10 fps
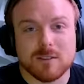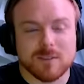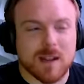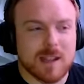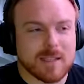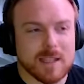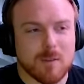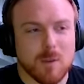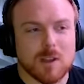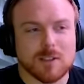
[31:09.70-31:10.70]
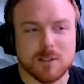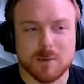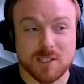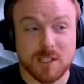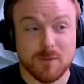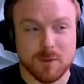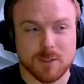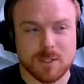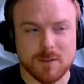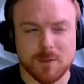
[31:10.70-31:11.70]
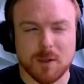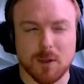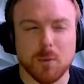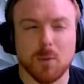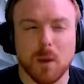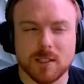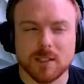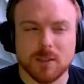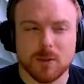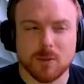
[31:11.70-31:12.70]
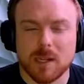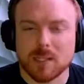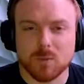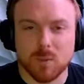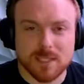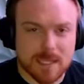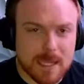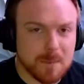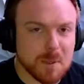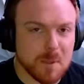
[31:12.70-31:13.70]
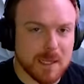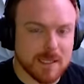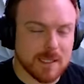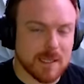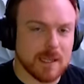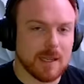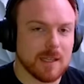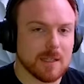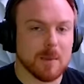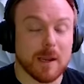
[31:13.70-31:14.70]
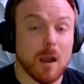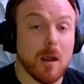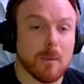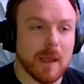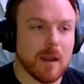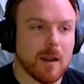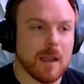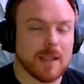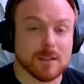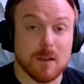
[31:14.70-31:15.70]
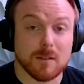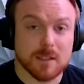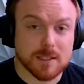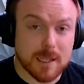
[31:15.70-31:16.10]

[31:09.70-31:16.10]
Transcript: right? Because I had watched so much Tfue and stuff. So I knew what to do, but I just wasn't implementing it into my combat as often as I'd